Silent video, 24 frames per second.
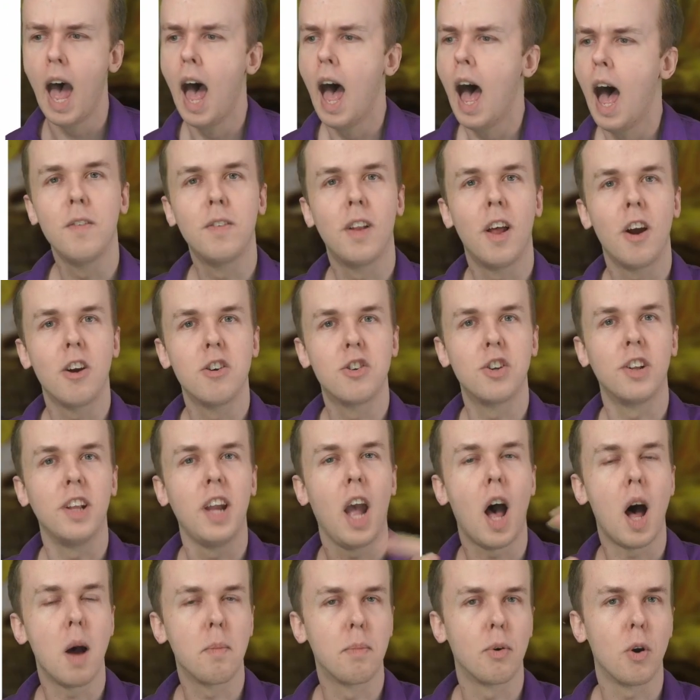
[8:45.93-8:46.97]
They have
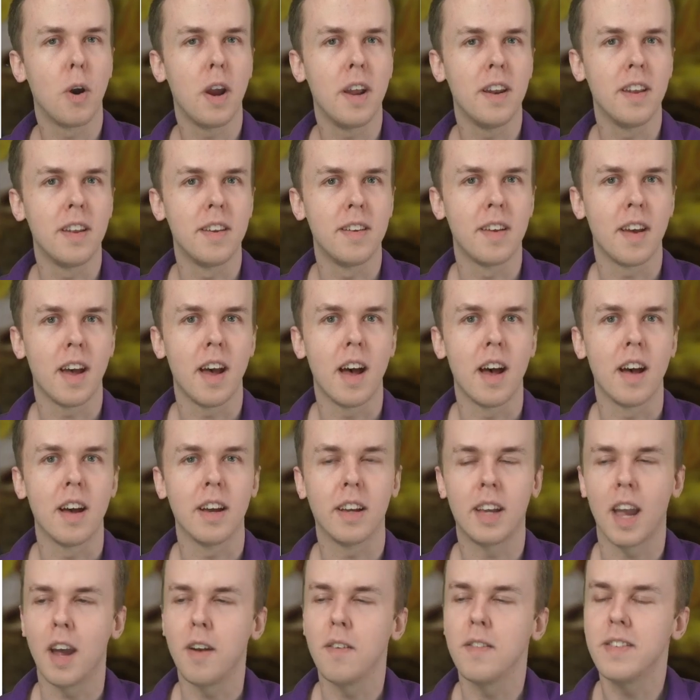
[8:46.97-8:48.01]
largely operated
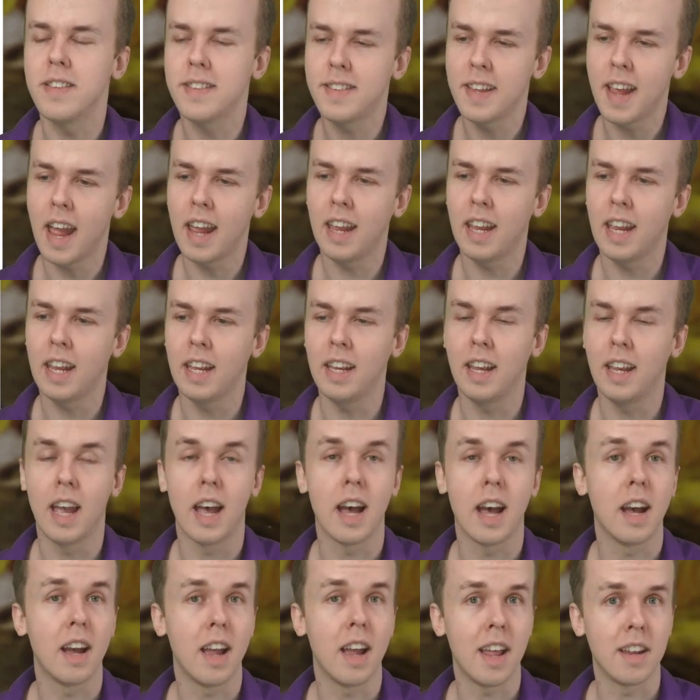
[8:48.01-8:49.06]
kind of saying,
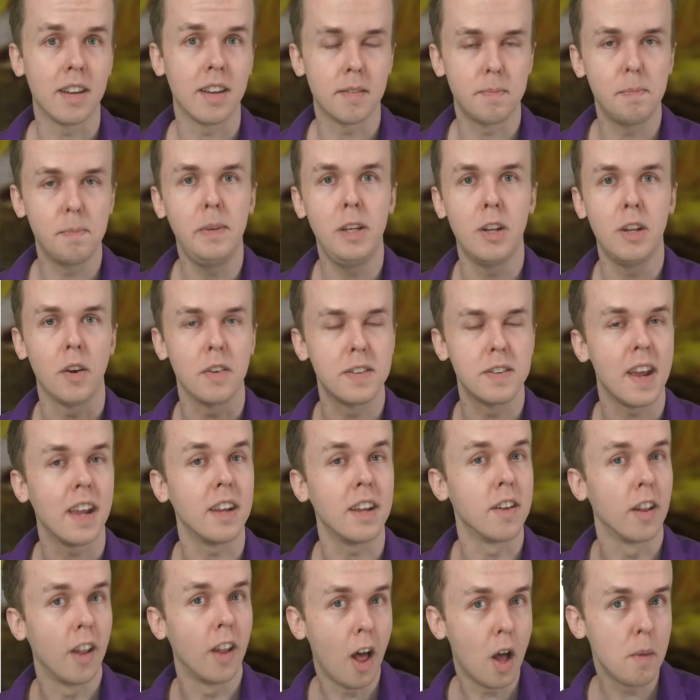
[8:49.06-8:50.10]
and, you know,
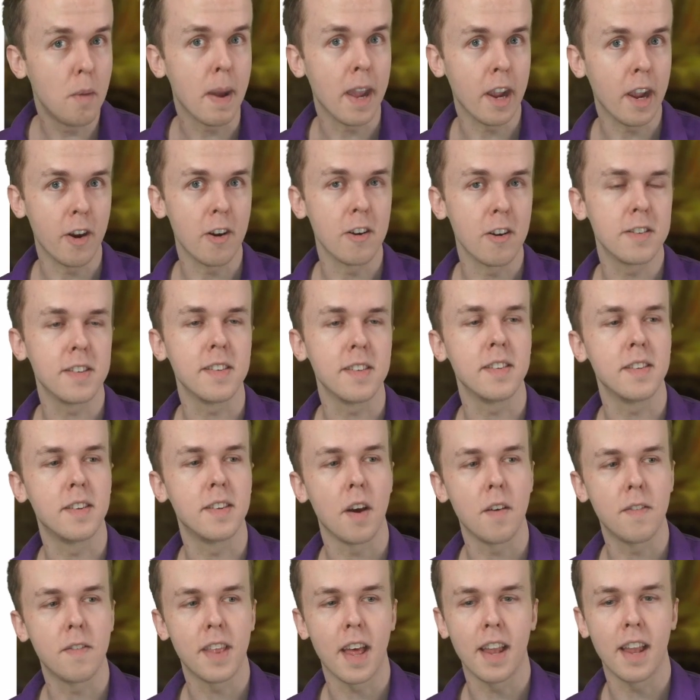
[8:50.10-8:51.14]
saying to lawmakers and
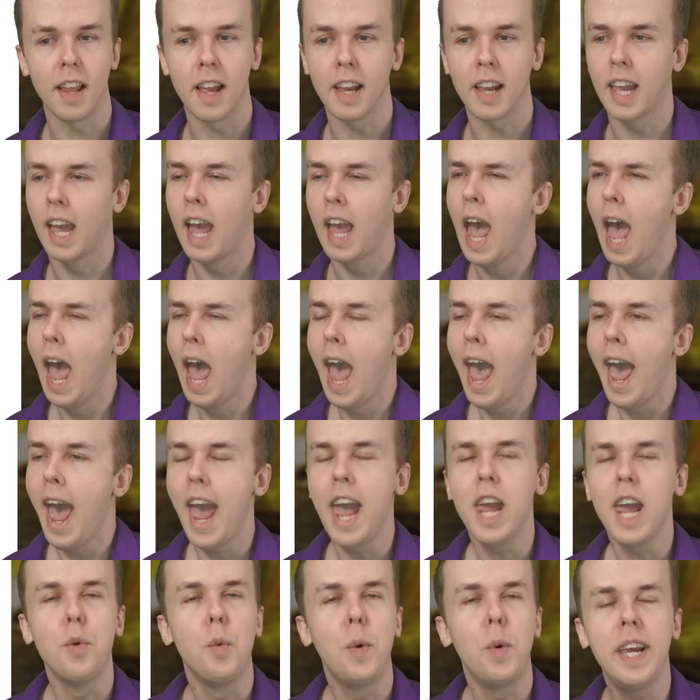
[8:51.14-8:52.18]
stuff that, like,
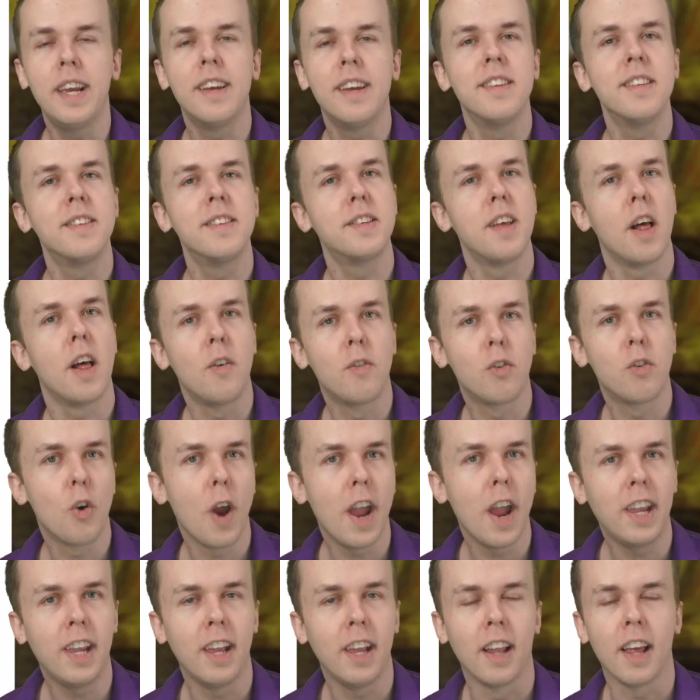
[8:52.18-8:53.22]
hey, we can
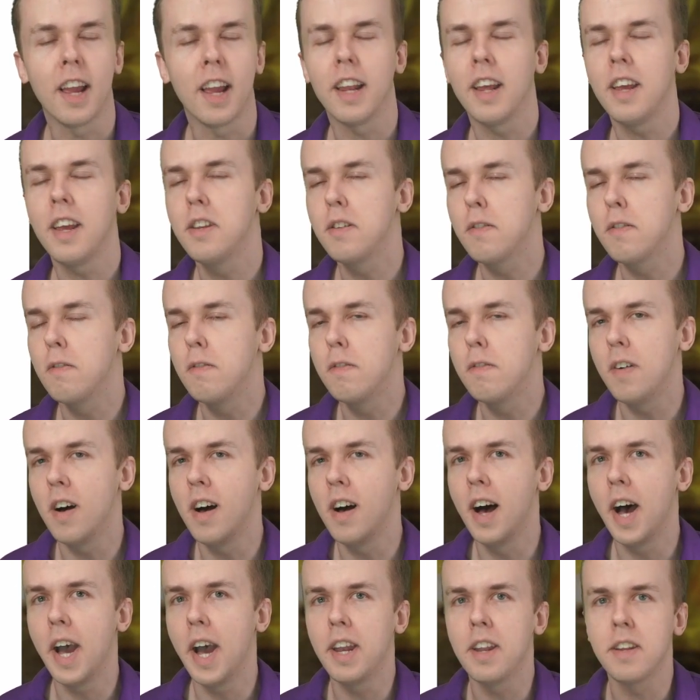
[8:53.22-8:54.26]
self-regulate. It's
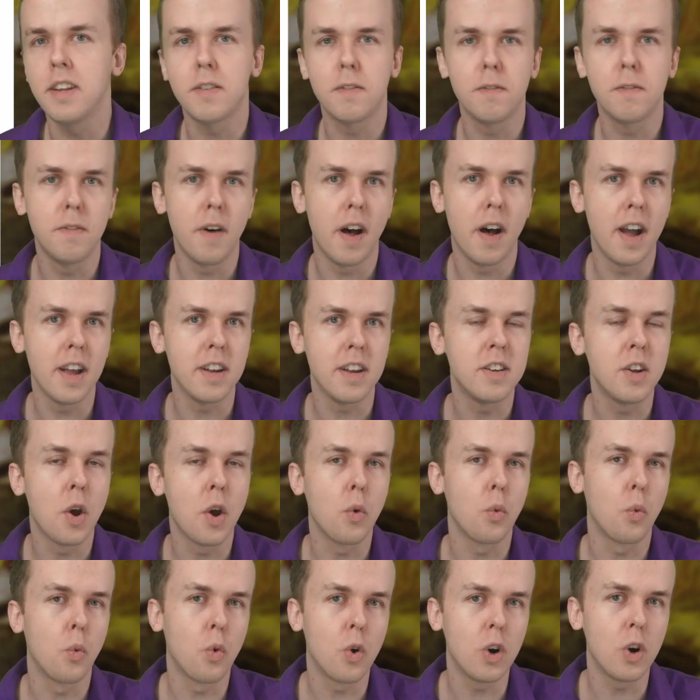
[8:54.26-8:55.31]
fine,
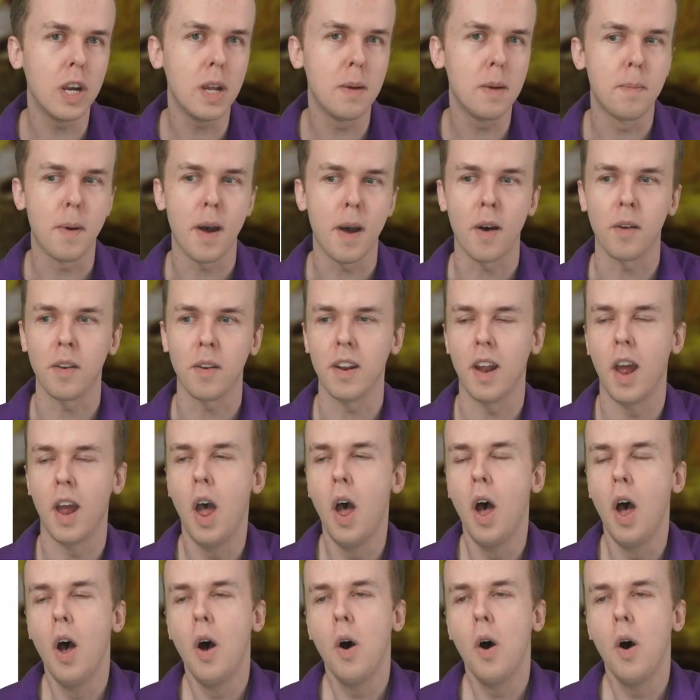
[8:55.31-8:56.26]
don't worry about it.